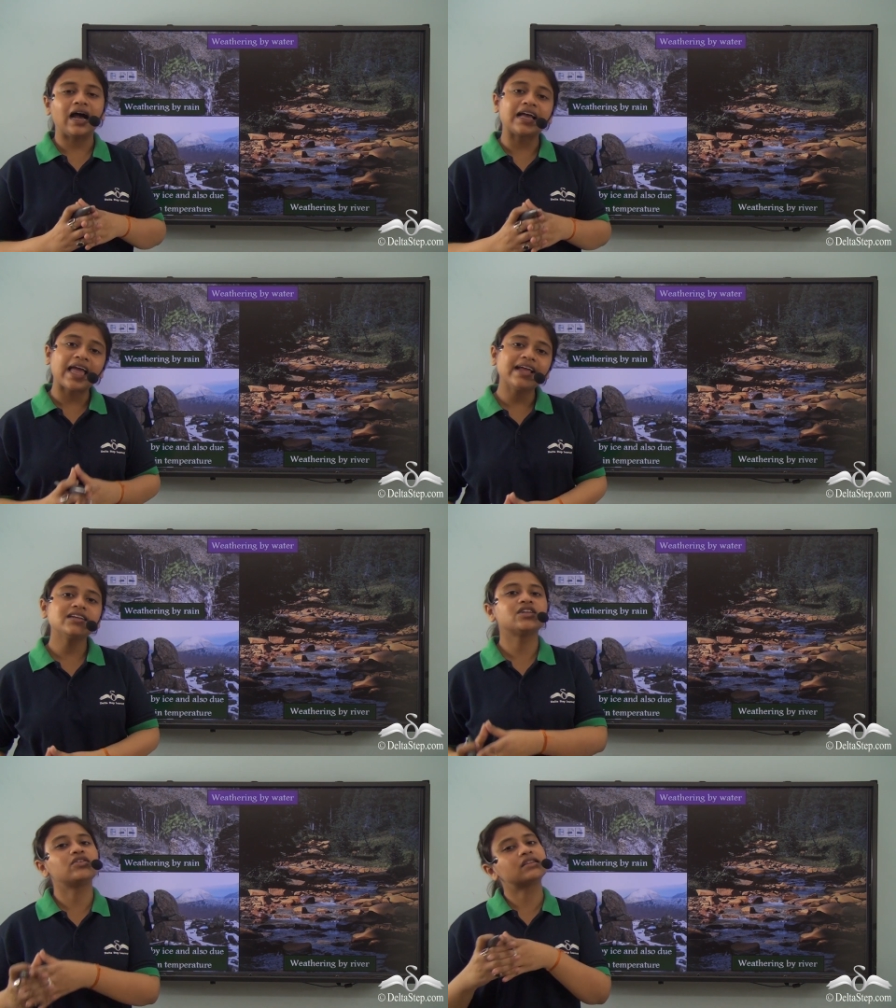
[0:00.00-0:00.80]

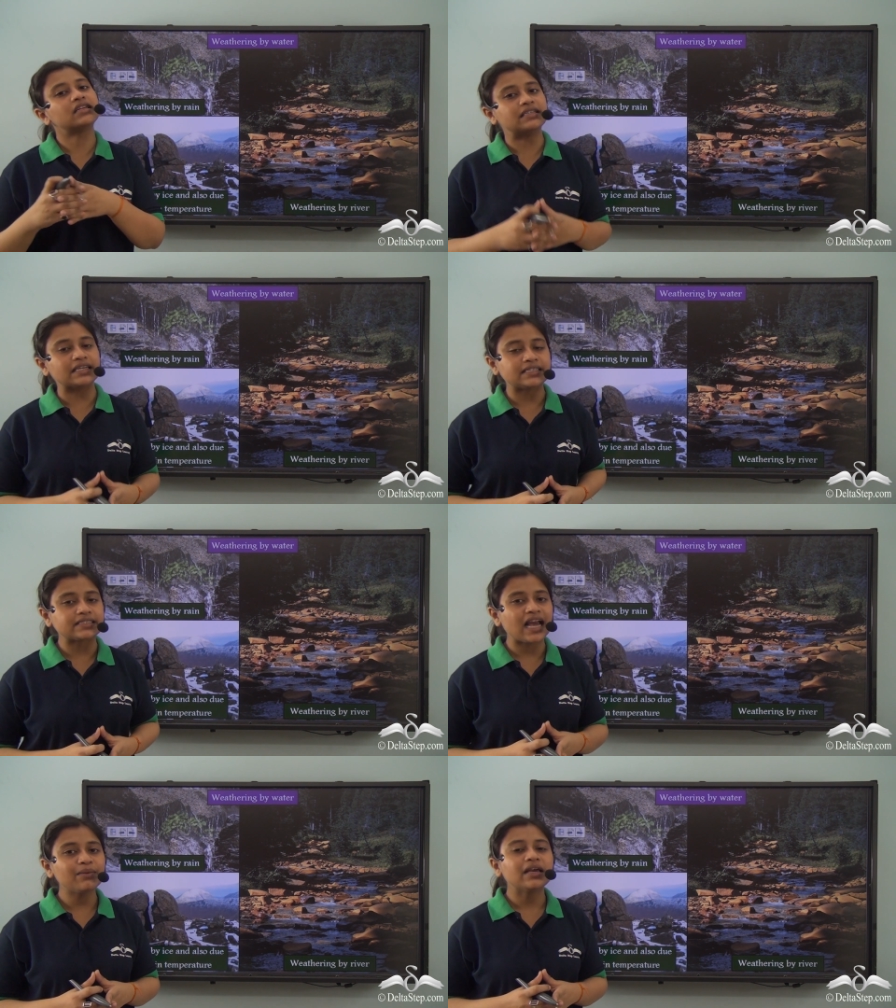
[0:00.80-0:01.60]
Again, during the
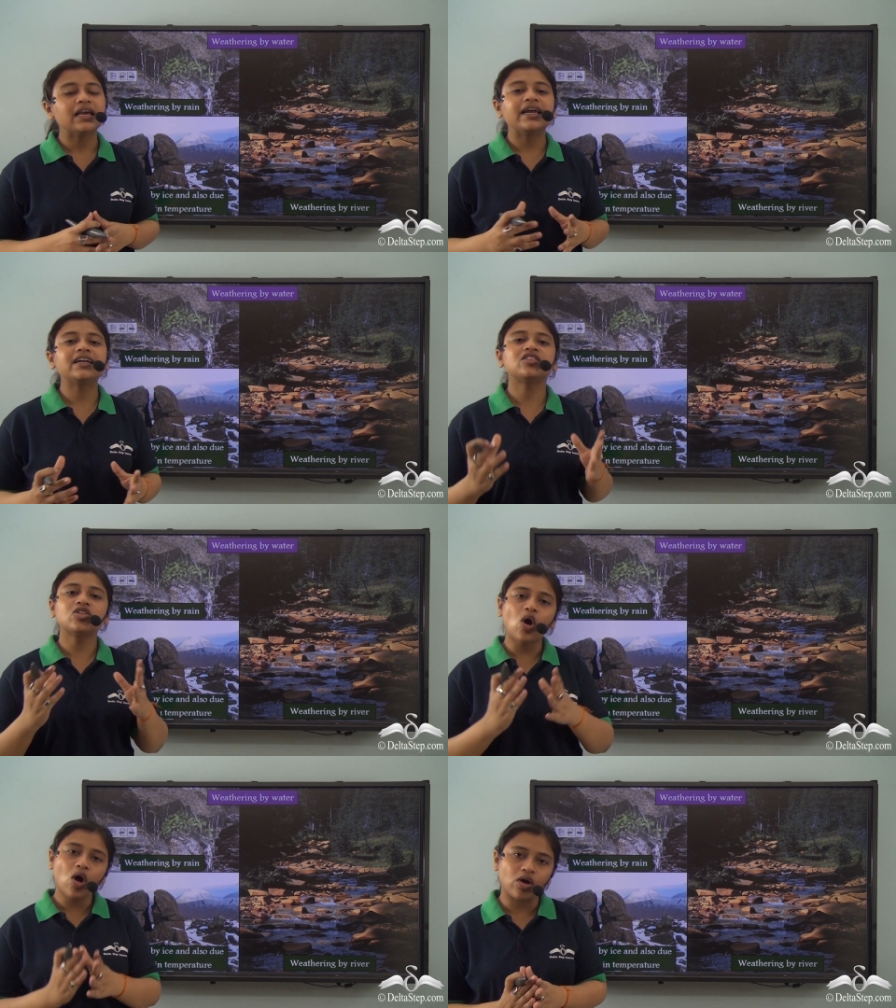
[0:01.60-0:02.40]
daytime,
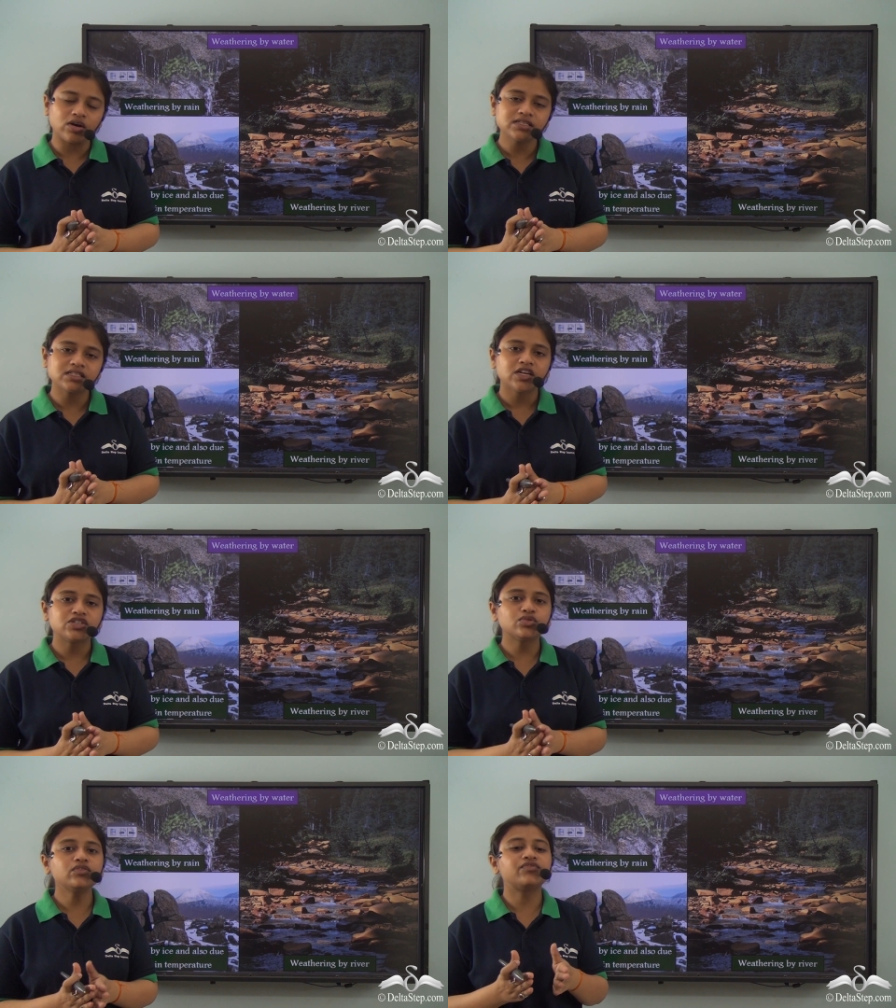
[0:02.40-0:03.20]
it thaws
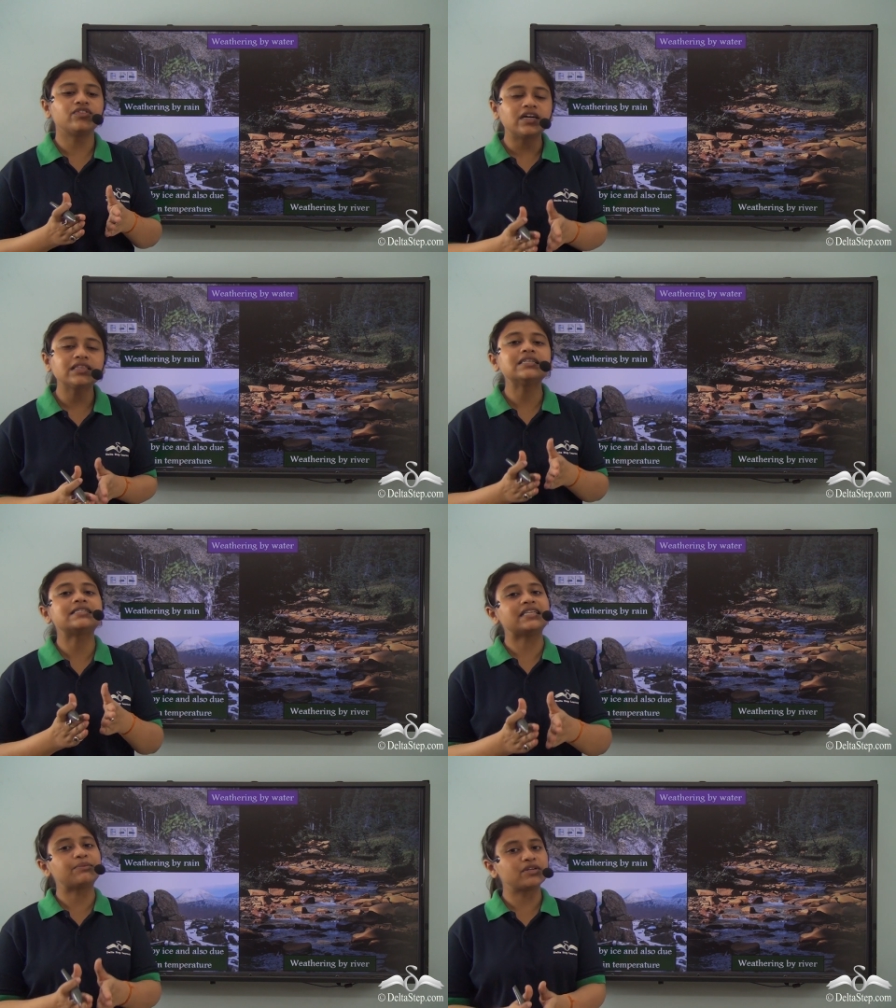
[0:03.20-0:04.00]
to further
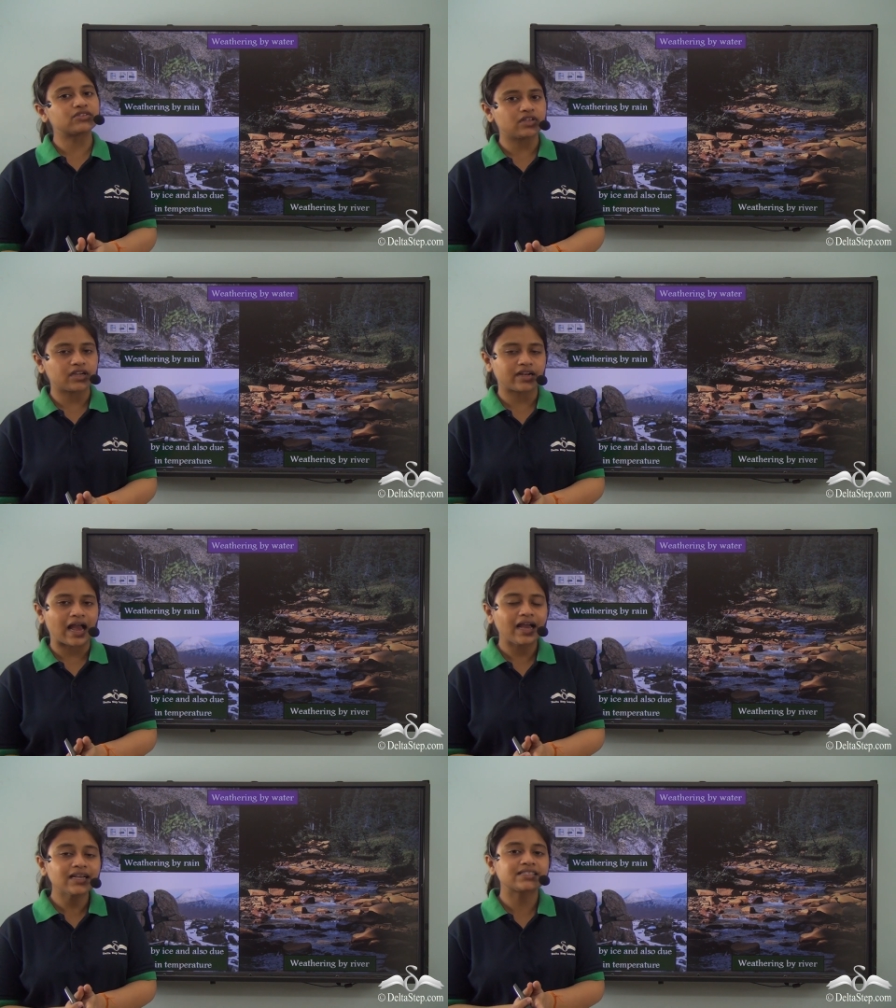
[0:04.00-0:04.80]
seep into the
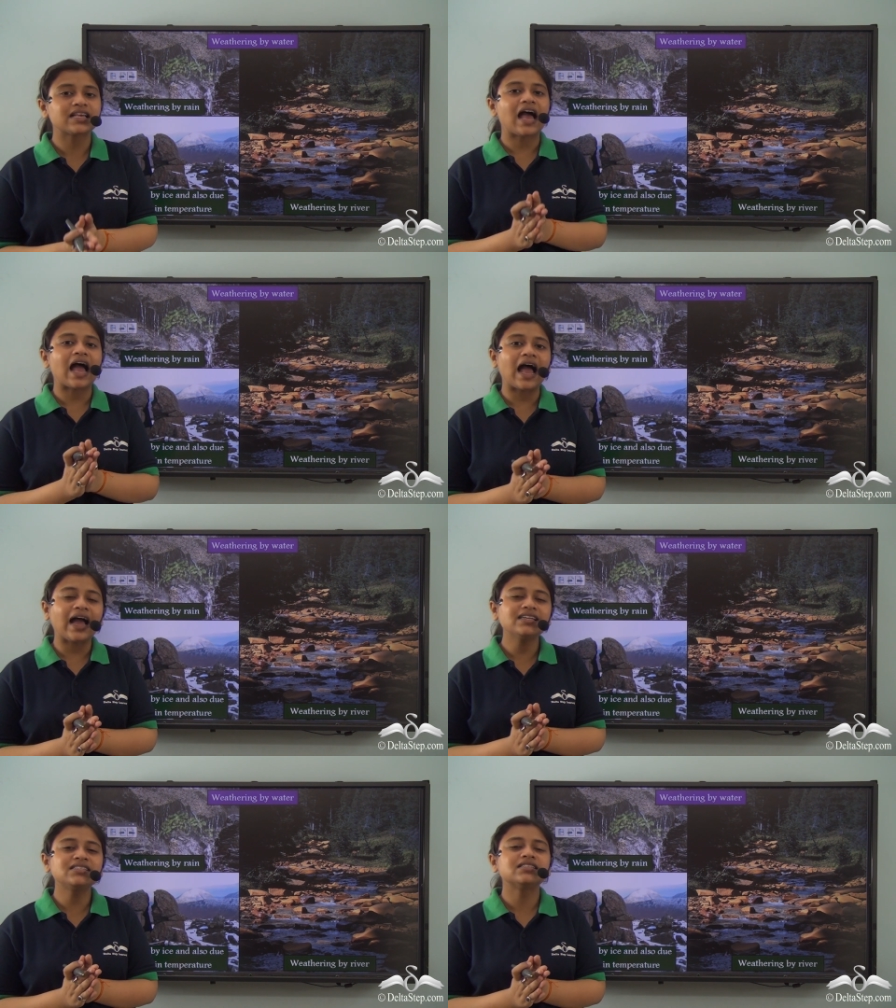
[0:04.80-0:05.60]
cracks
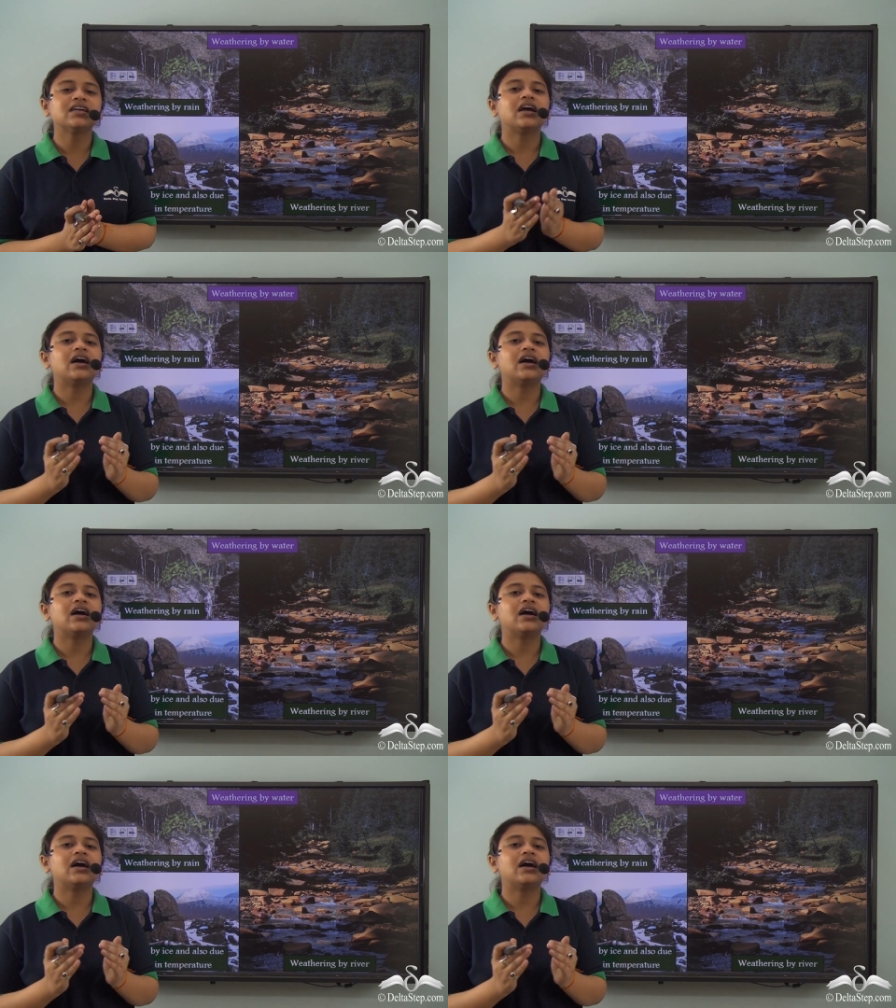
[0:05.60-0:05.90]
and